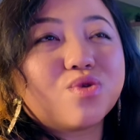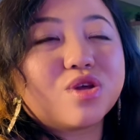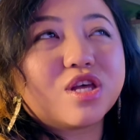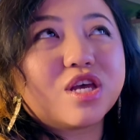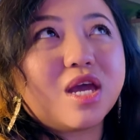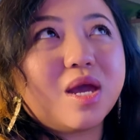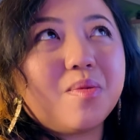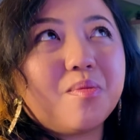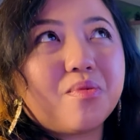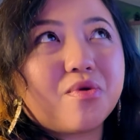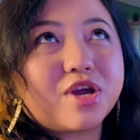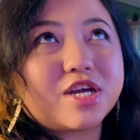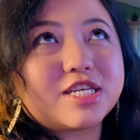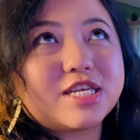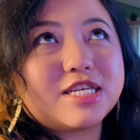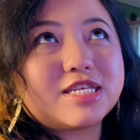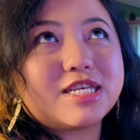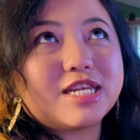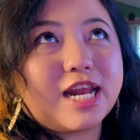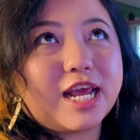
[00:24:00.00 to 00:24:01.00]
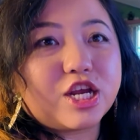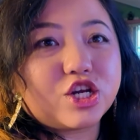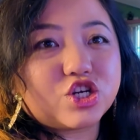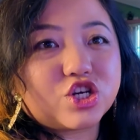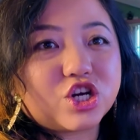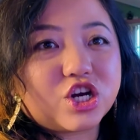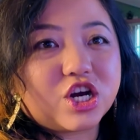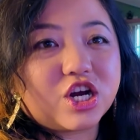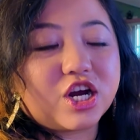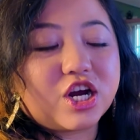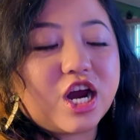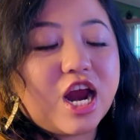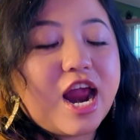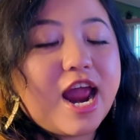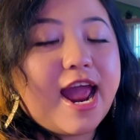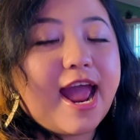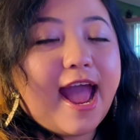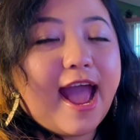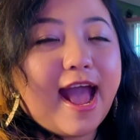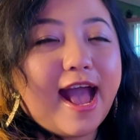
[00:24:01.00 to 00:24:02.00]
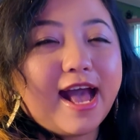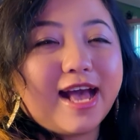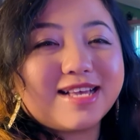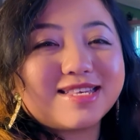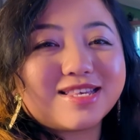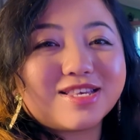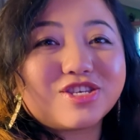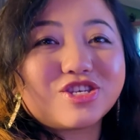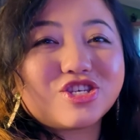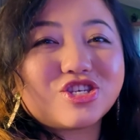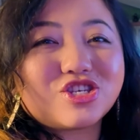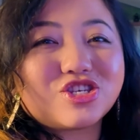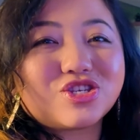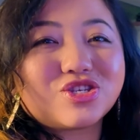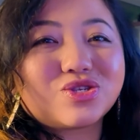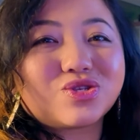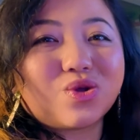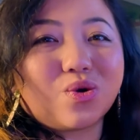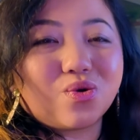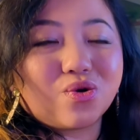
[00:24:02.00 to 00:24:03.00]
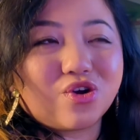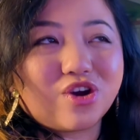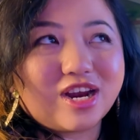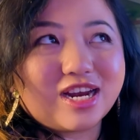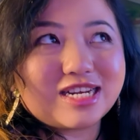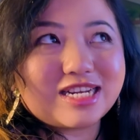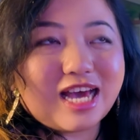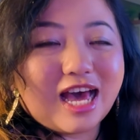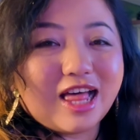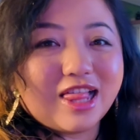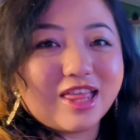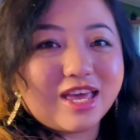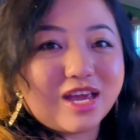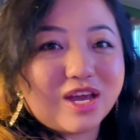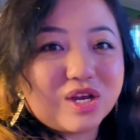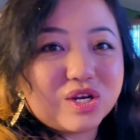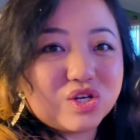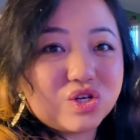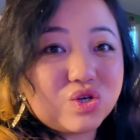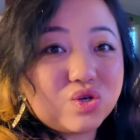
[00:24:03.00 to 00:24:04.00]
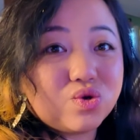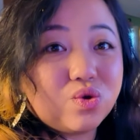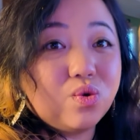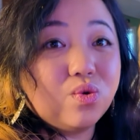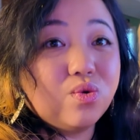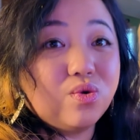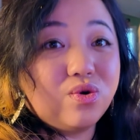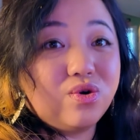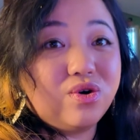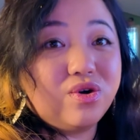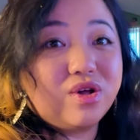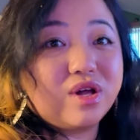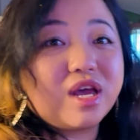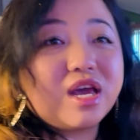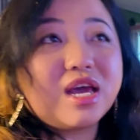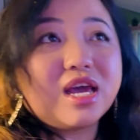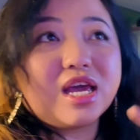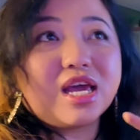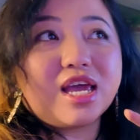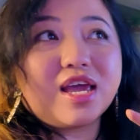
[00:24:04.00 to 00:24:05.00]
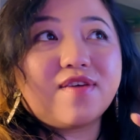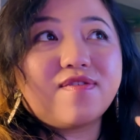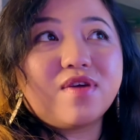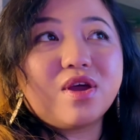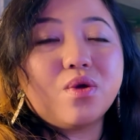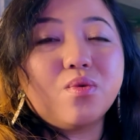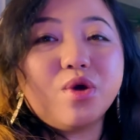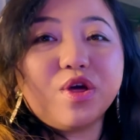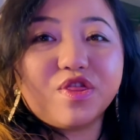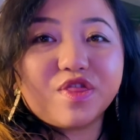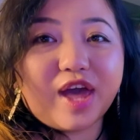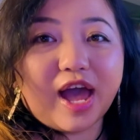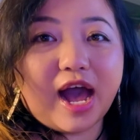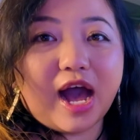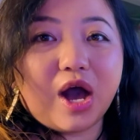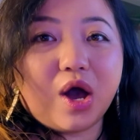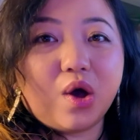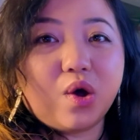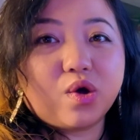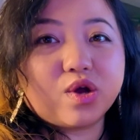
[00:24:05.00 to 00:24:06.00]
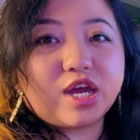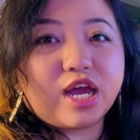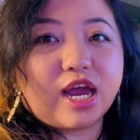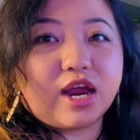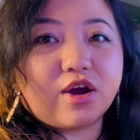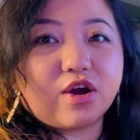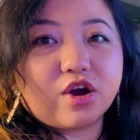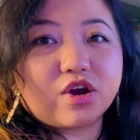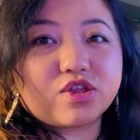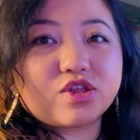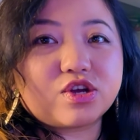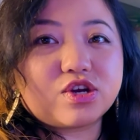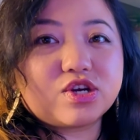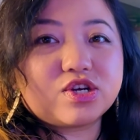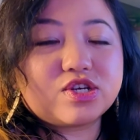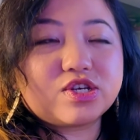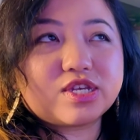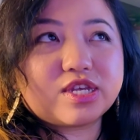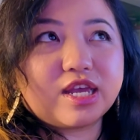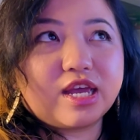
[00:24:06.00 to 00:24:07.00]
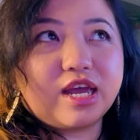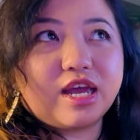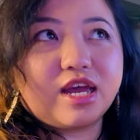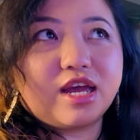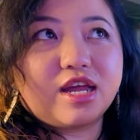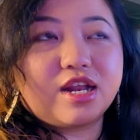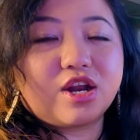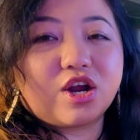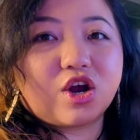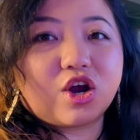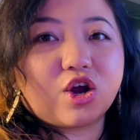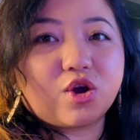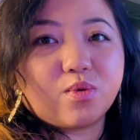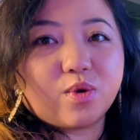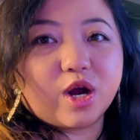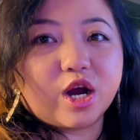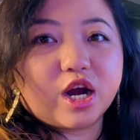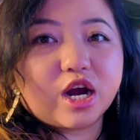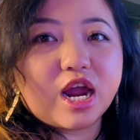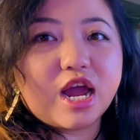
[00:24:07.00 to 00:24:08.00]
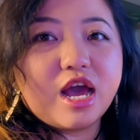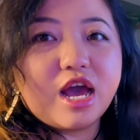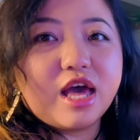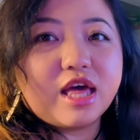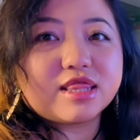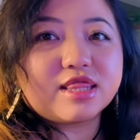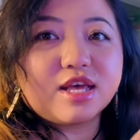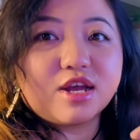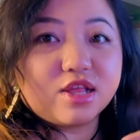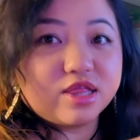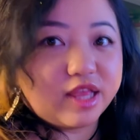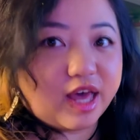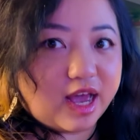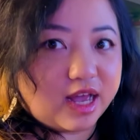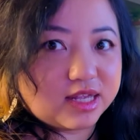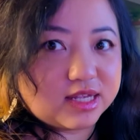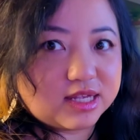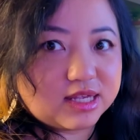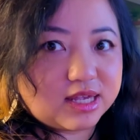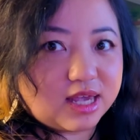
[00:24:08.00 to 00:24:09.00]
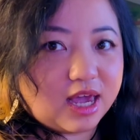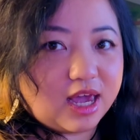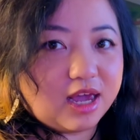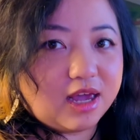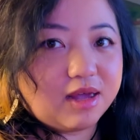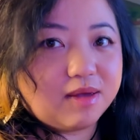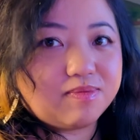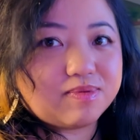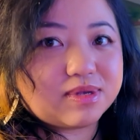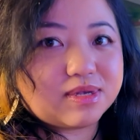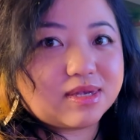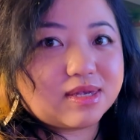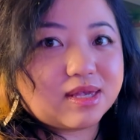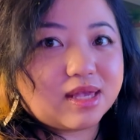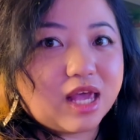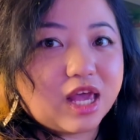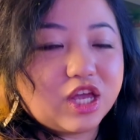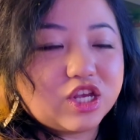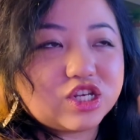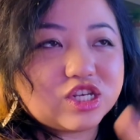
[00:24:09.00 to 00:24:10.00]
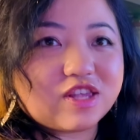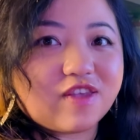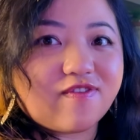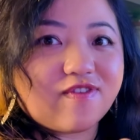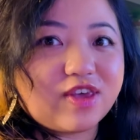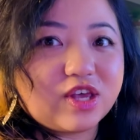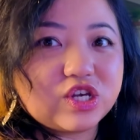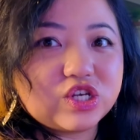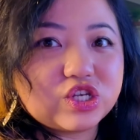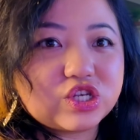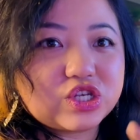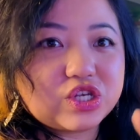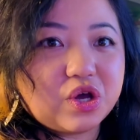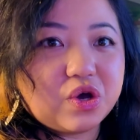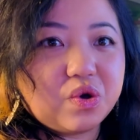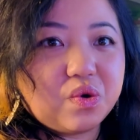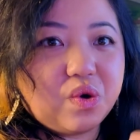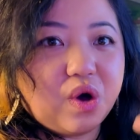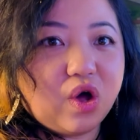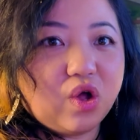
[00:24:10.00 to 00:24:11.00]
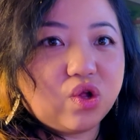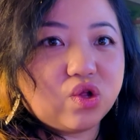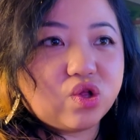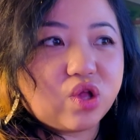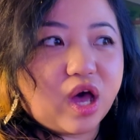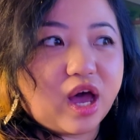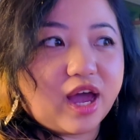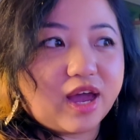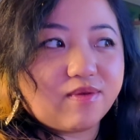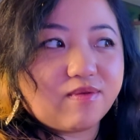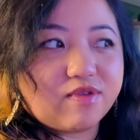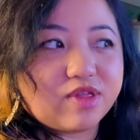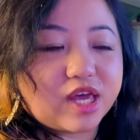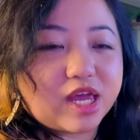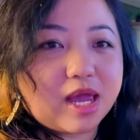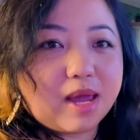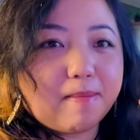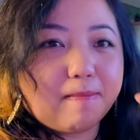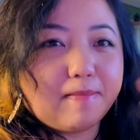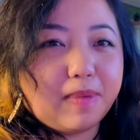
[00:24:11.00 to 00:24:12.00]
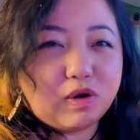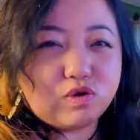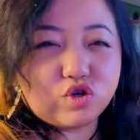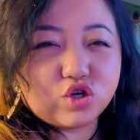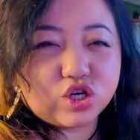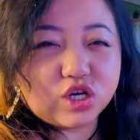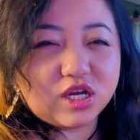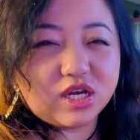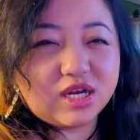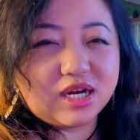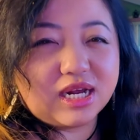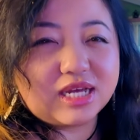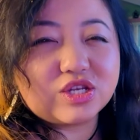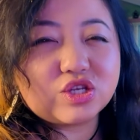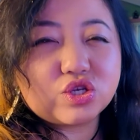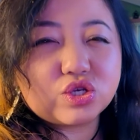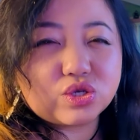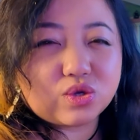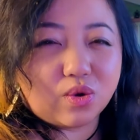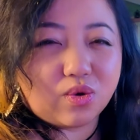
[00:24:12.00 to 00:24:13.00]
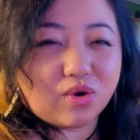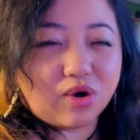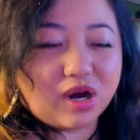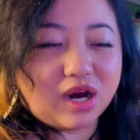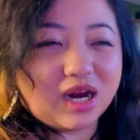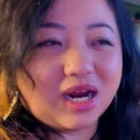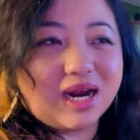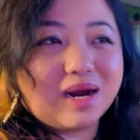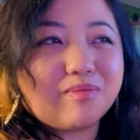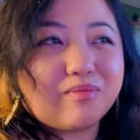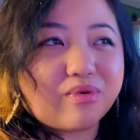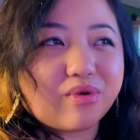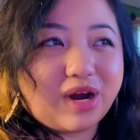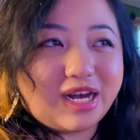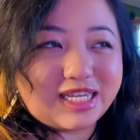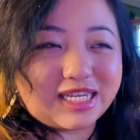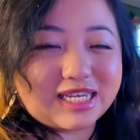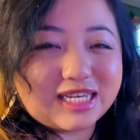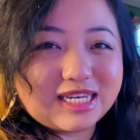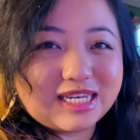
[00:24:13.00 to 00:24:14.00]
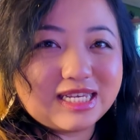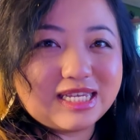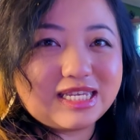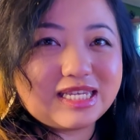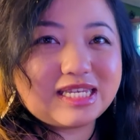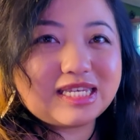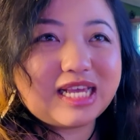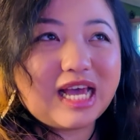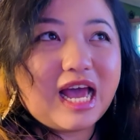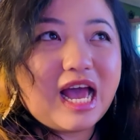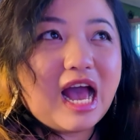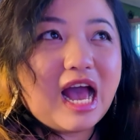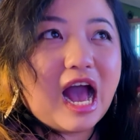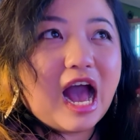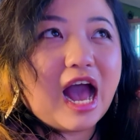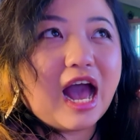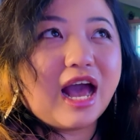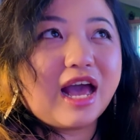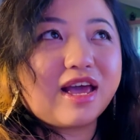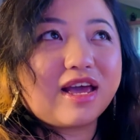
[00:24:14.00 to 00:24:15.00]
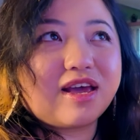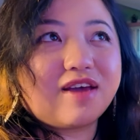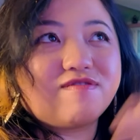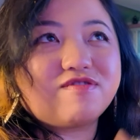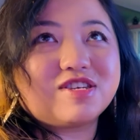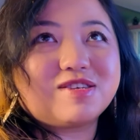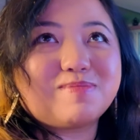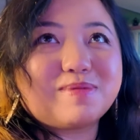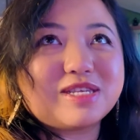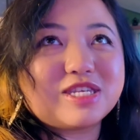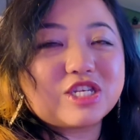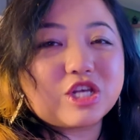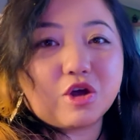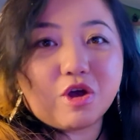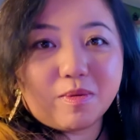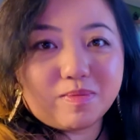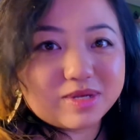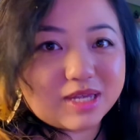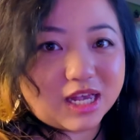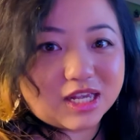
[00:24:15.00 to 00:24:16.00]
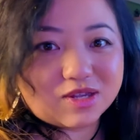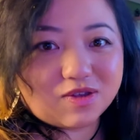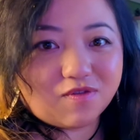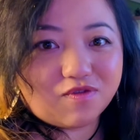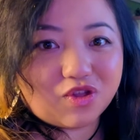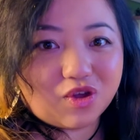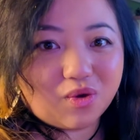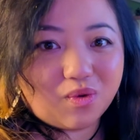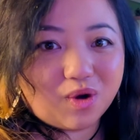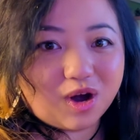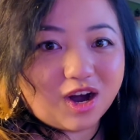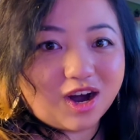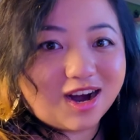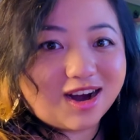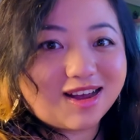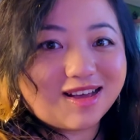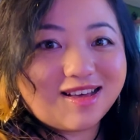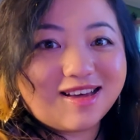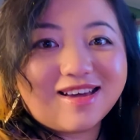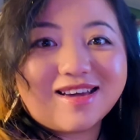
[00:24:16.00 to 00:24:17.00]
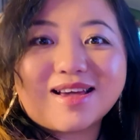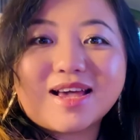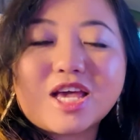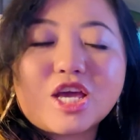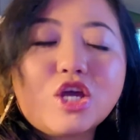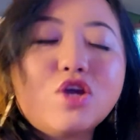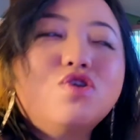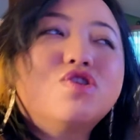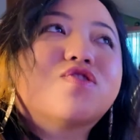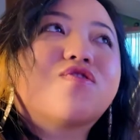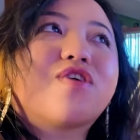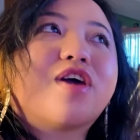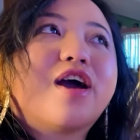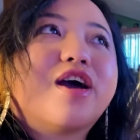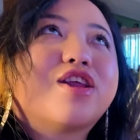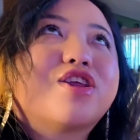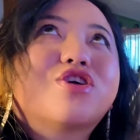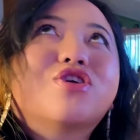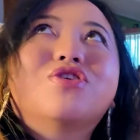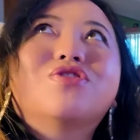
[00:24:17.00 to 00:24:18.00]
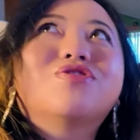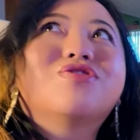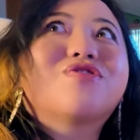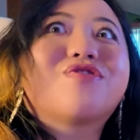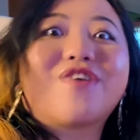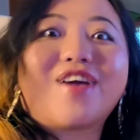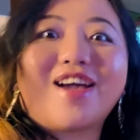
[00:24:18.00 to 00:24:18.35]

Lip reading: really embraces nature as a storytelling tool. Even without characters in her work, the landscapes just feel so alive with like emotion and story and presence. I have just been so obsessed with their work. Like, huge fan, huge